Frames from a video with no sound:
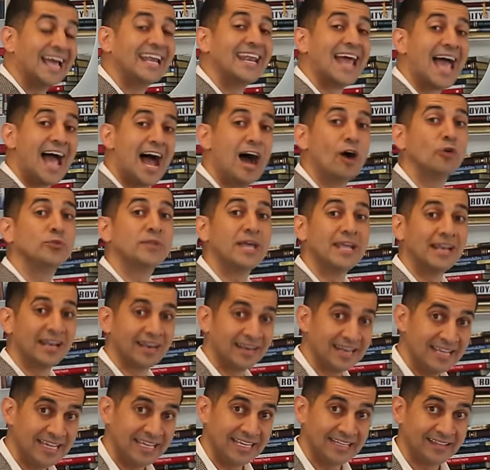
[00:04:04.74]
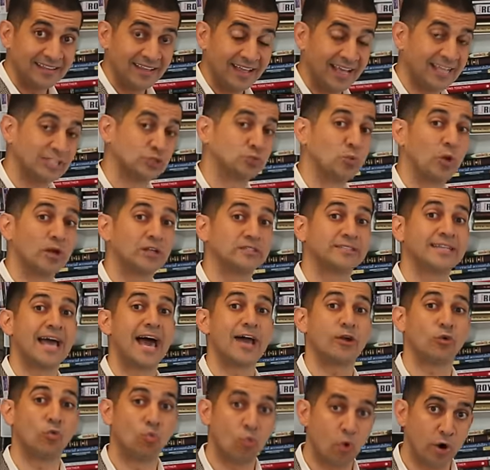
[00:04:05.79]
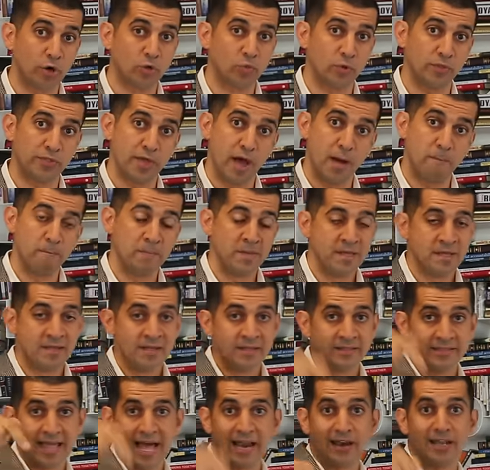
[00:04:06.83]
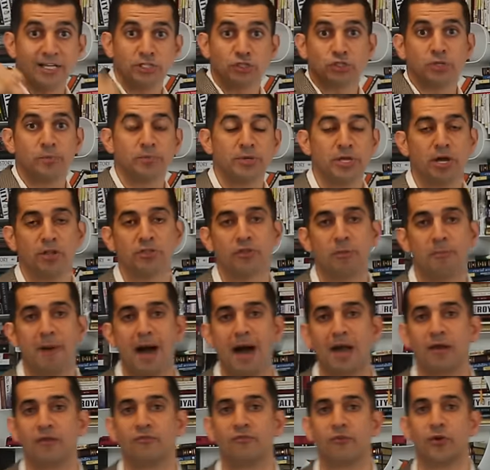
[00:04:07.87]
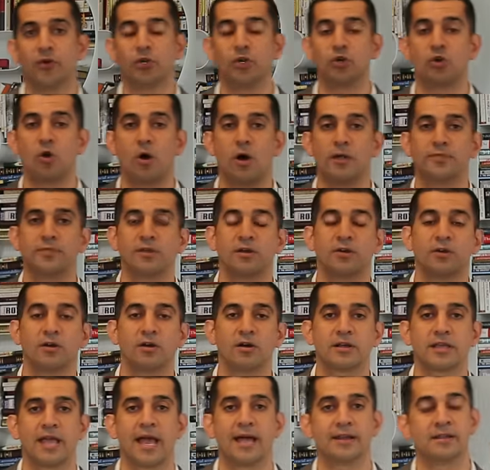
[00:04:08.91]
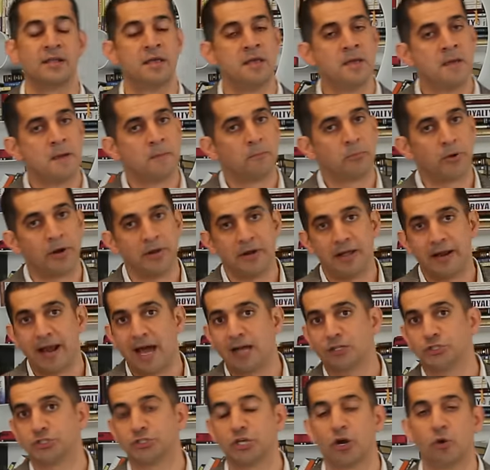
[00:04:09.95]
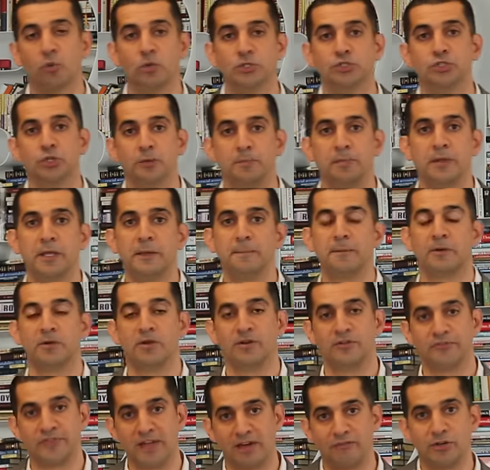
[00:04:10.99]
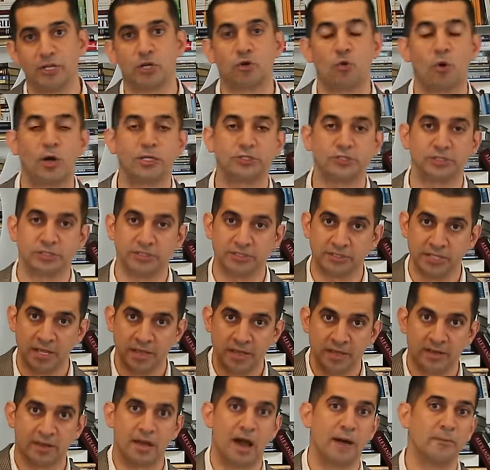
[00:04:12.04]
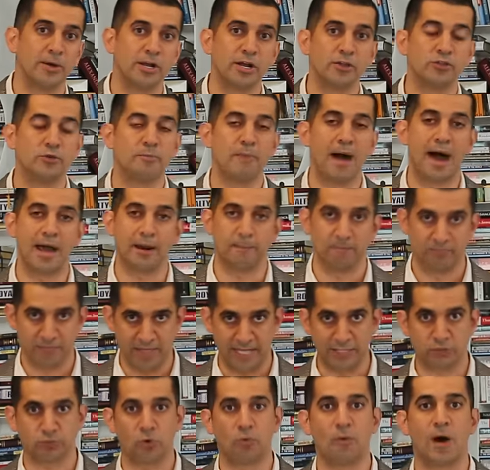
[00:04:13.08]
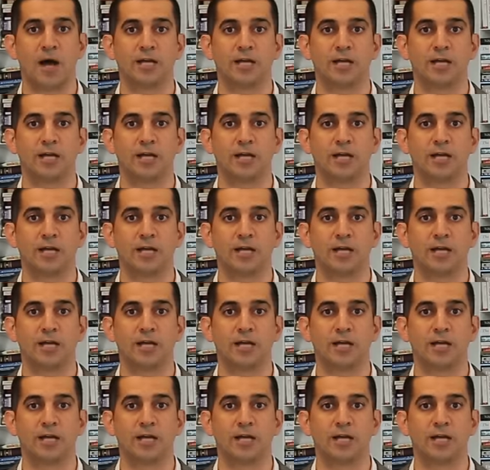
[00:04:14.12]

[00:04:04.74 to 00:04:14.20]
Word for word: and how they lead, as well as how to work with them. That link should be on the bottom for you to go out there and look at, print it out, share it with your people, and if you have any questions, comment on the bottom. Thanks for